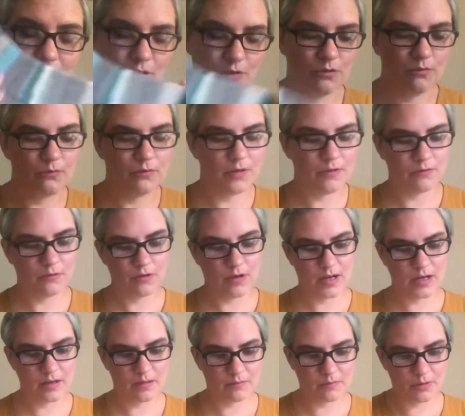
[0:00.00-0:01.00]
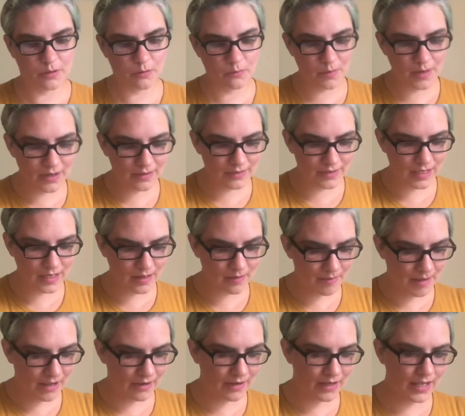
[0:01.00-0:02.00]
It's River Rock. The weird thing
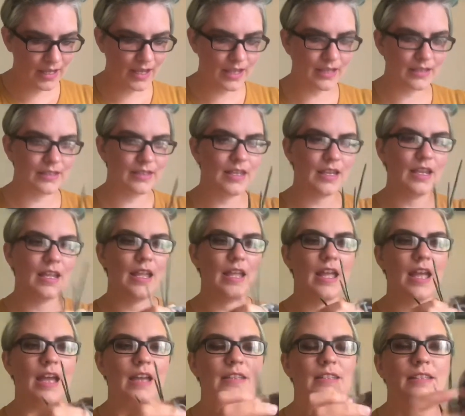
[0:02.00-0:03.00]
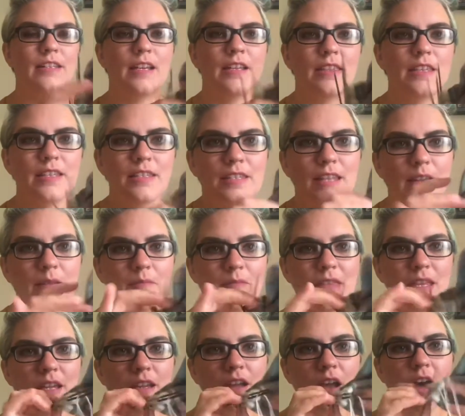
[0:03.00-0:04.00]
about it is that it has done the same
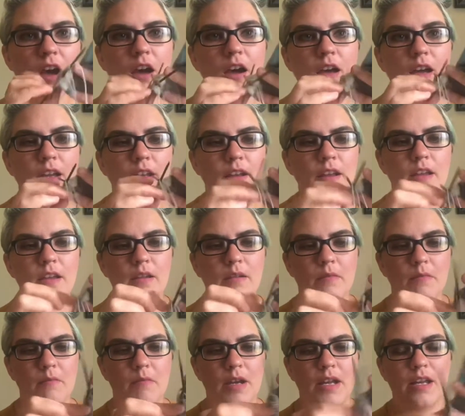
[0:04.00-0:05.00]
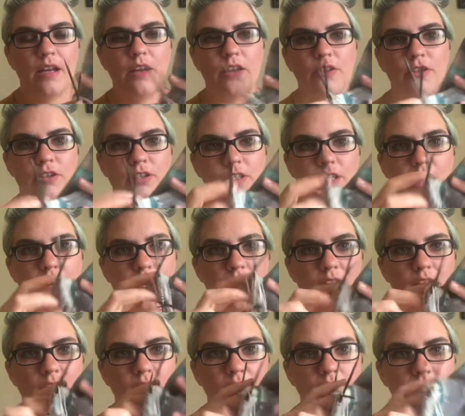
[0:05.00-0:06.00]
thing on my other
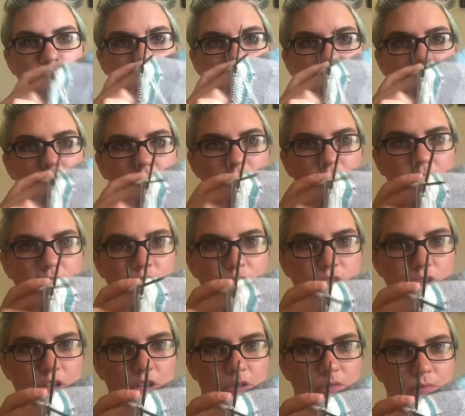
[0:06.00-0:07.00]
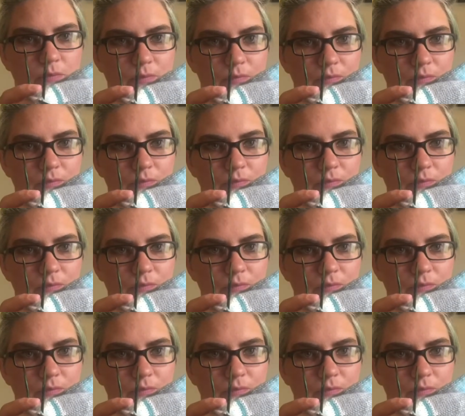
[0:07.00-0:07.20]
sock too.